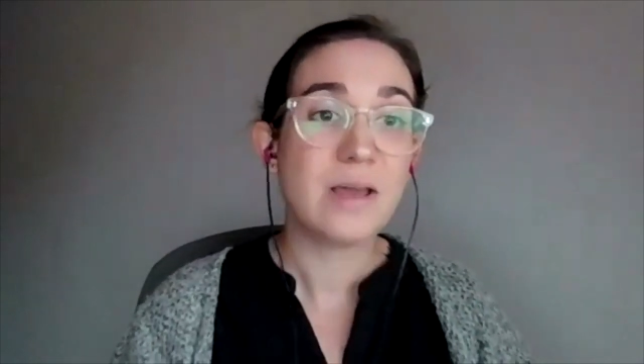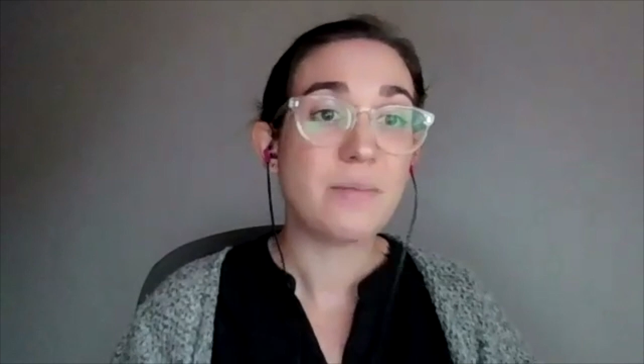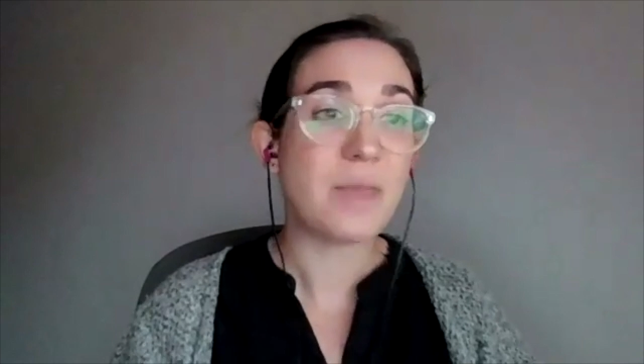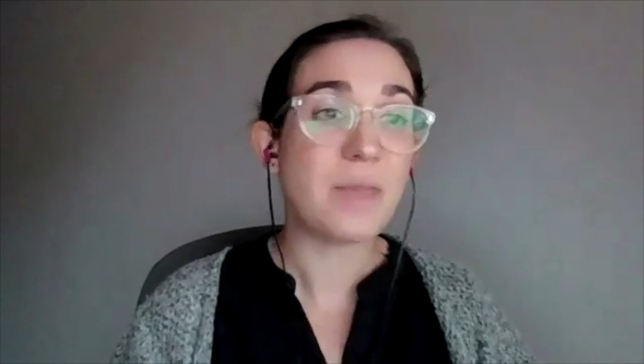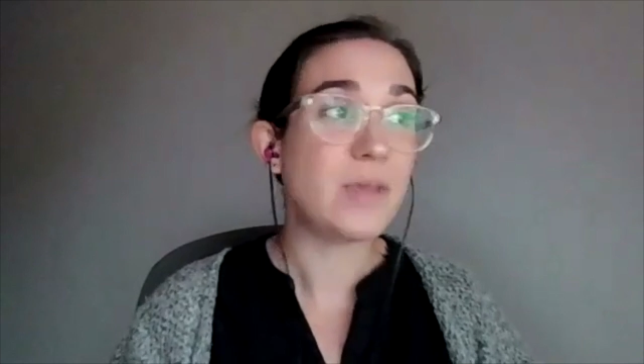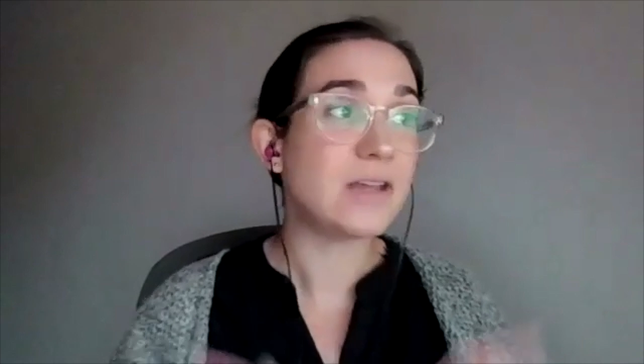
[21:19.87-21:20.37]

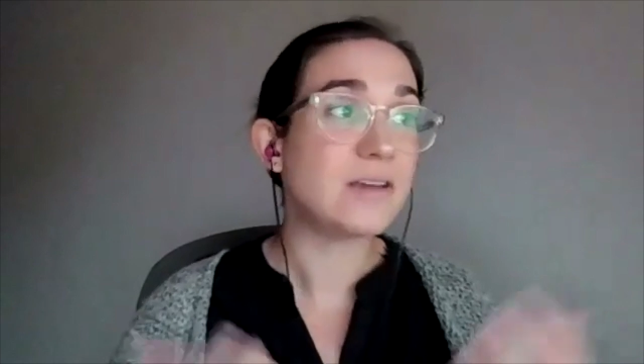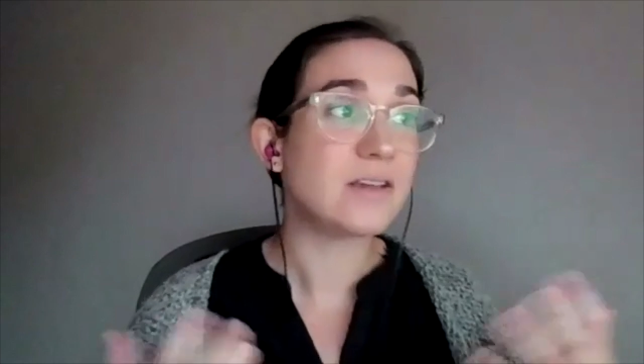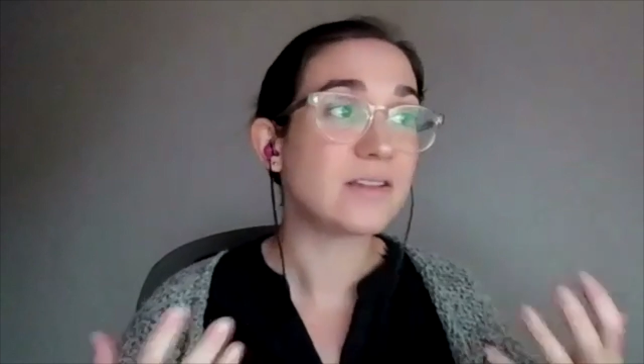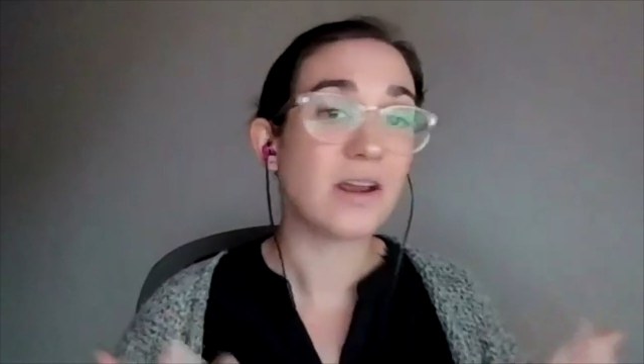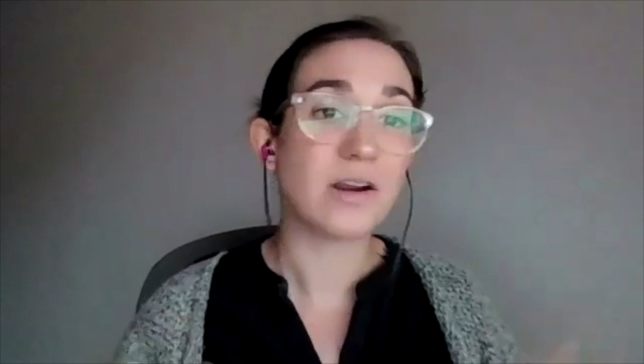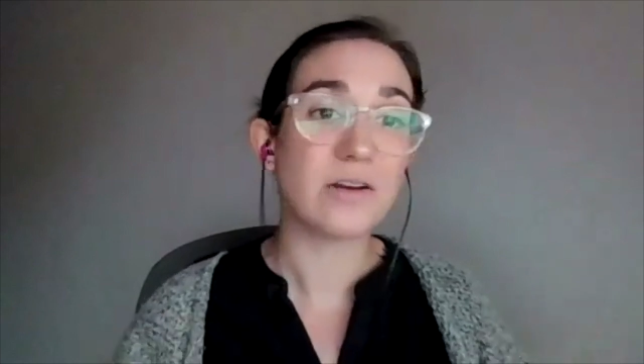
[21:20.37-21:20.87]
maybe a
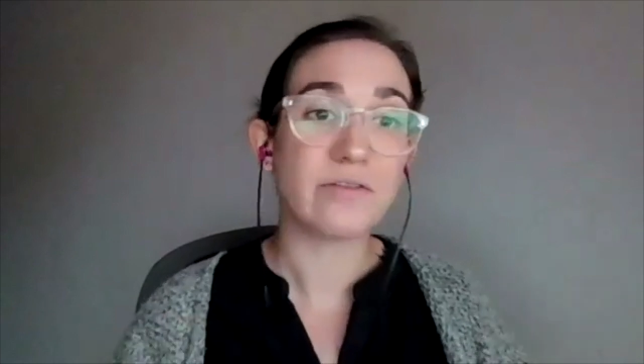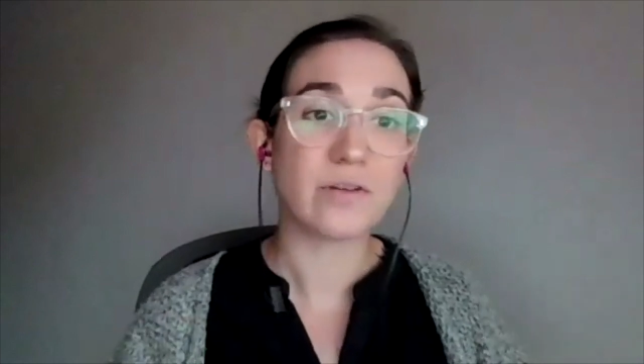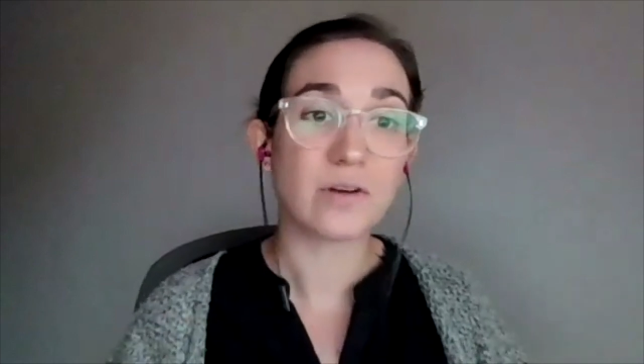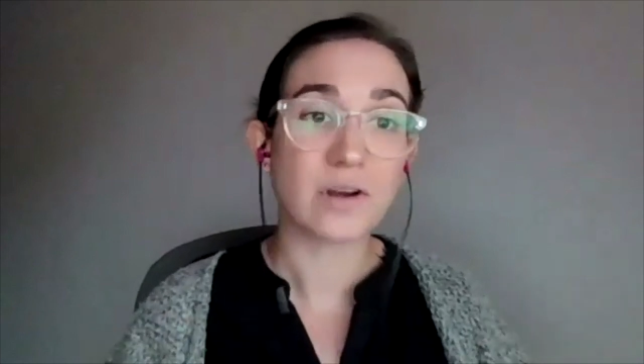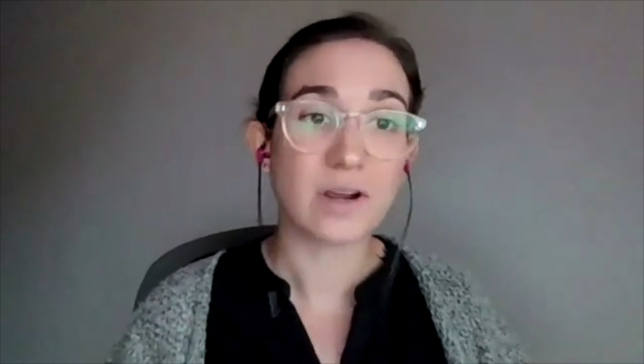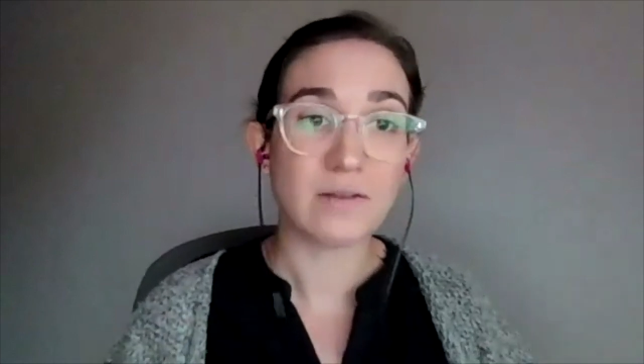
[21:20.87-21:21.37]
desire
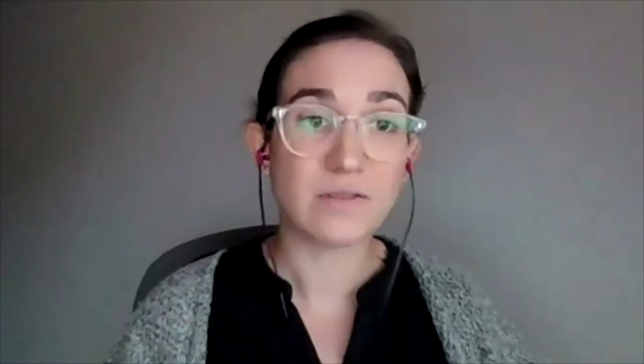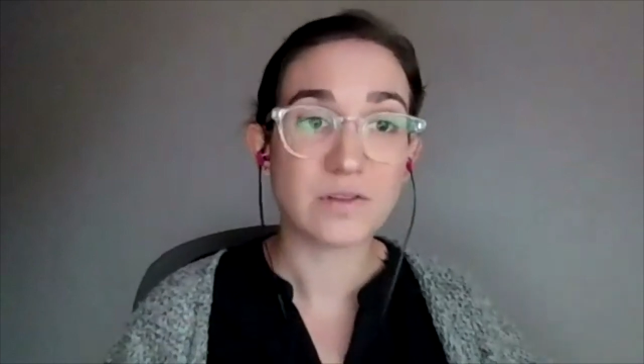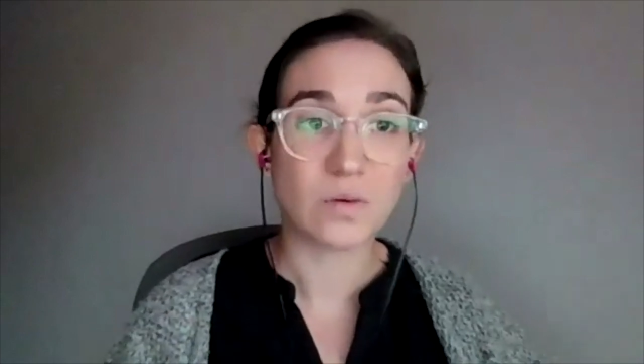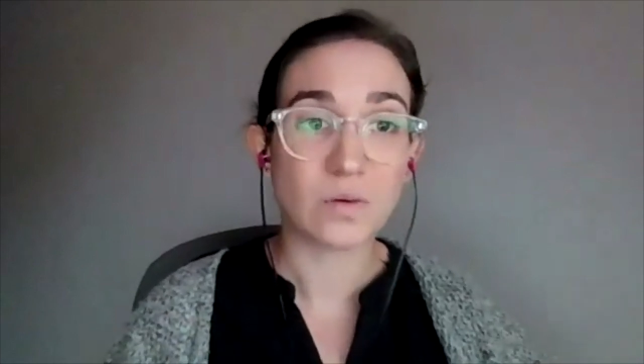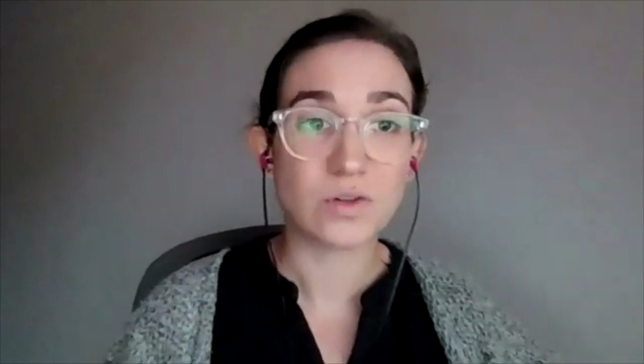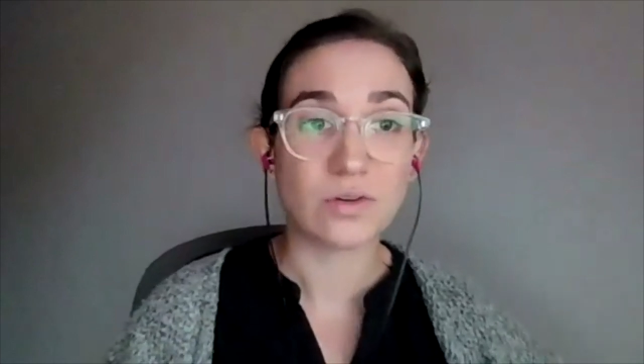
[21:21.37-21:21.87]
for kind of
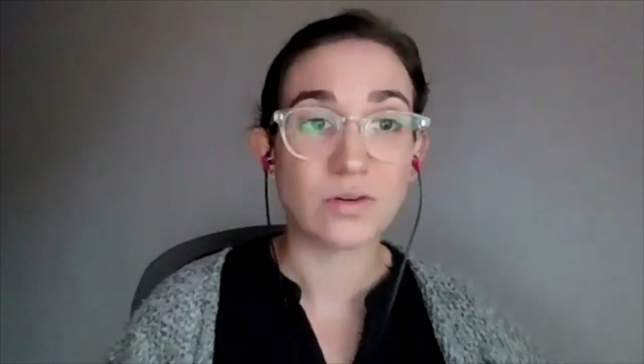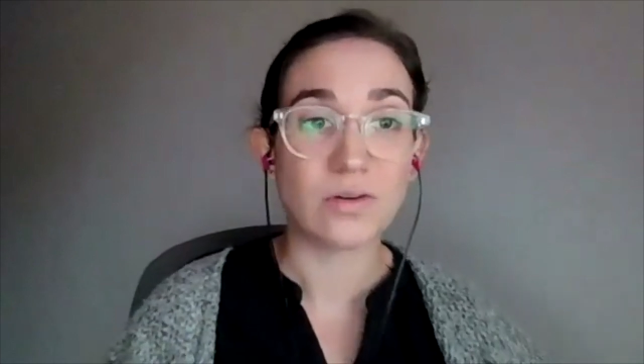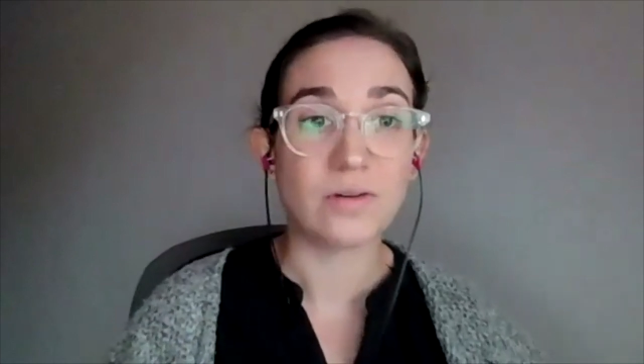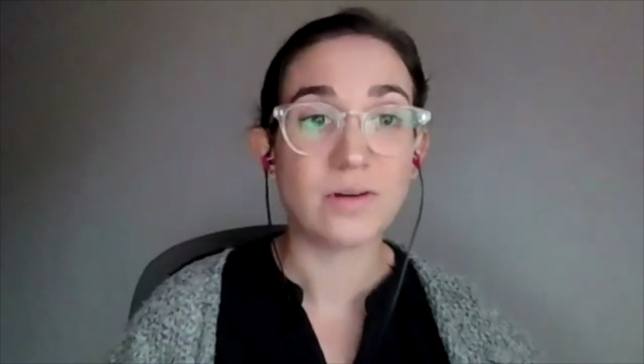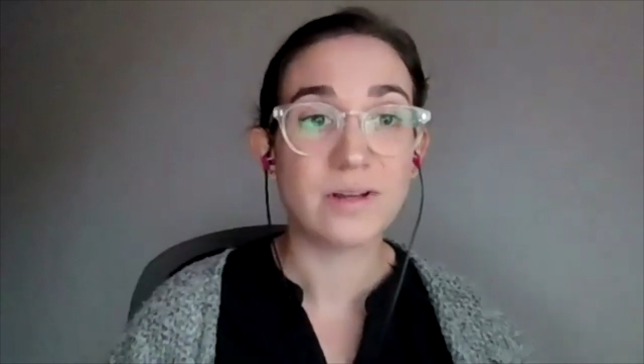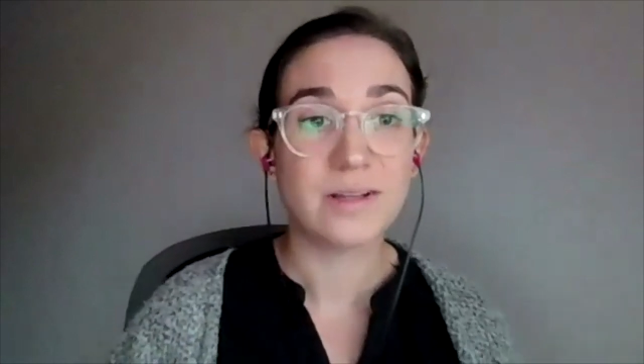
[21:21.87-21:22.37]
social